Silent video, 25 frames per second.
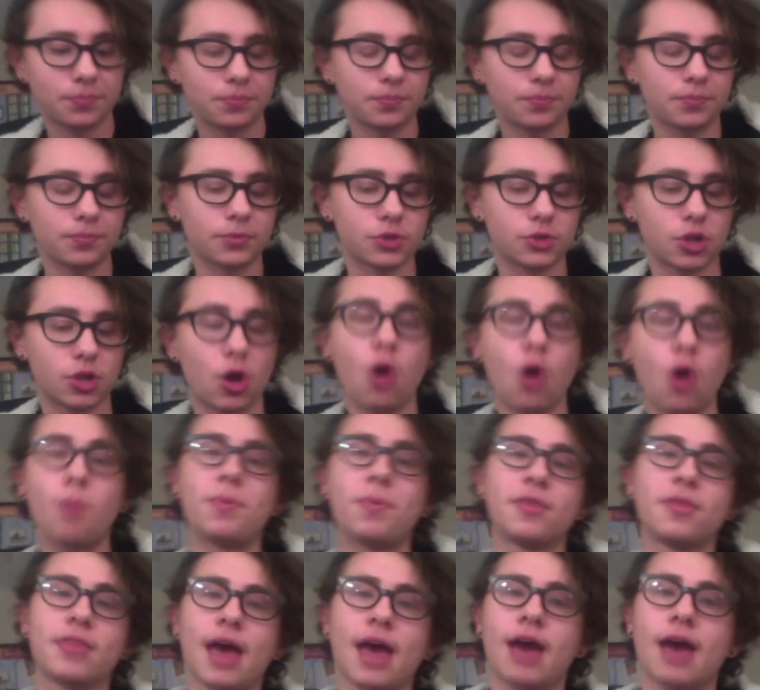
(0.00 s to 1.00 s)
to
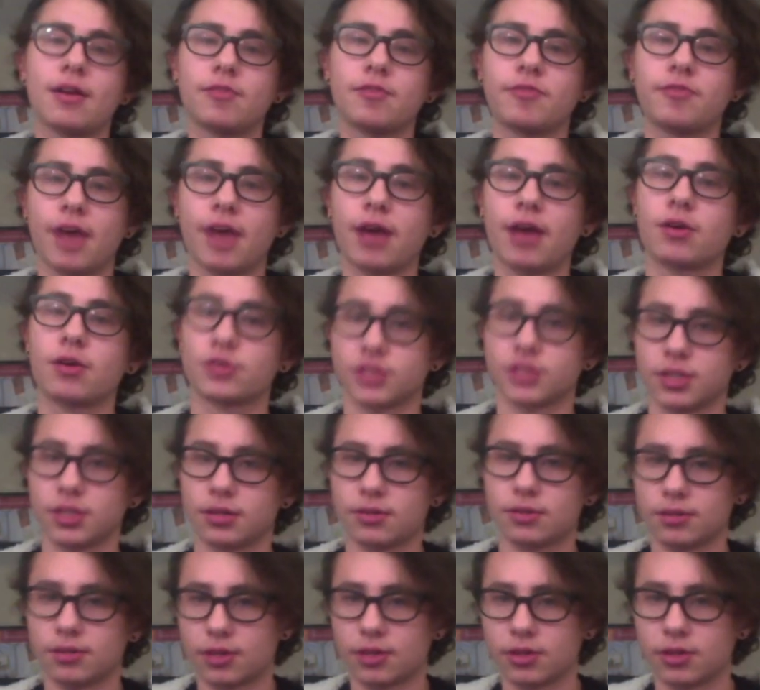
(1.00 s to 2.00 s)
open that
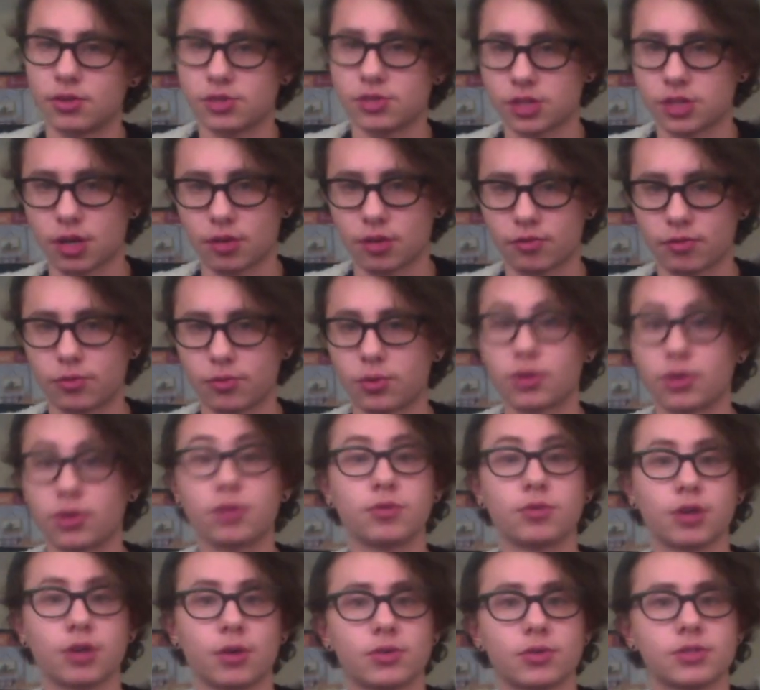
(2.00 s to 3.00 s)
faculty in yourself, or you
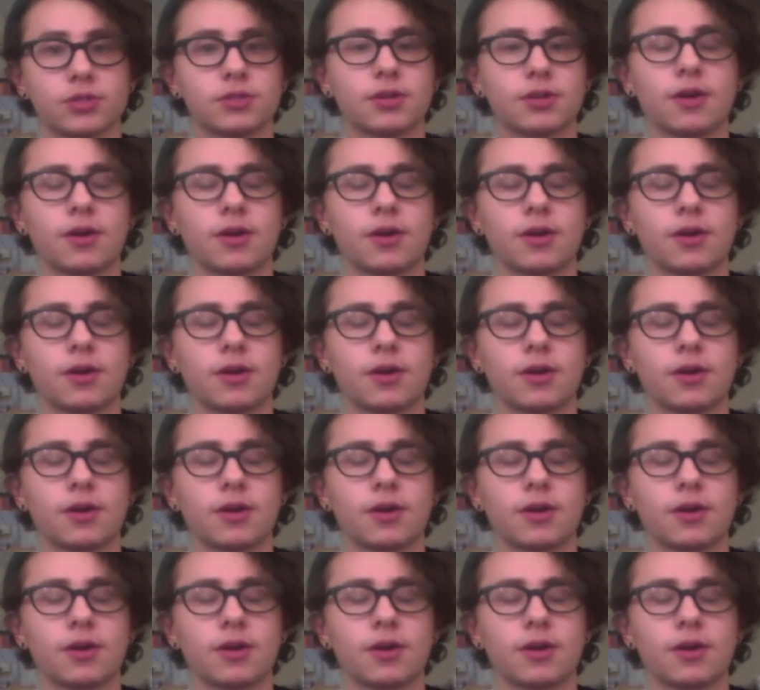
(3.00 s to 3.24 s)
don't.